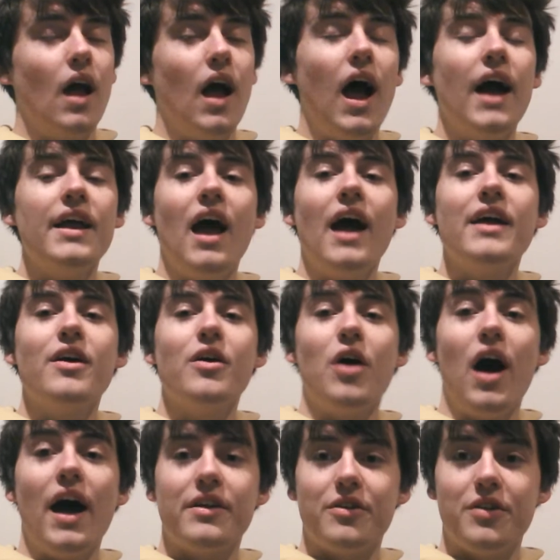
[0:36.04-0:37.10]
I I
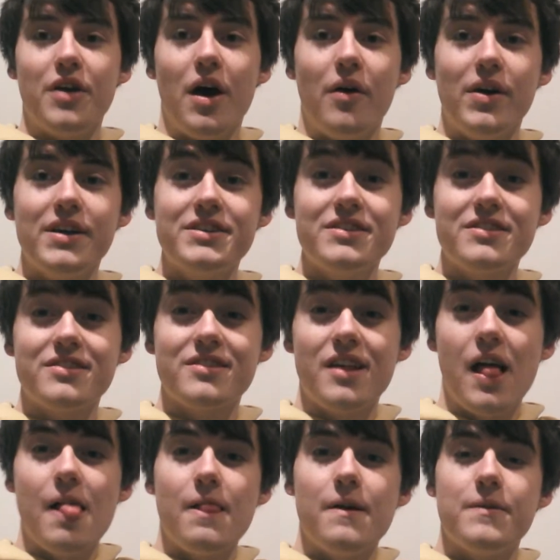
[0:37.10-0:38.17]
don't I don't know. It just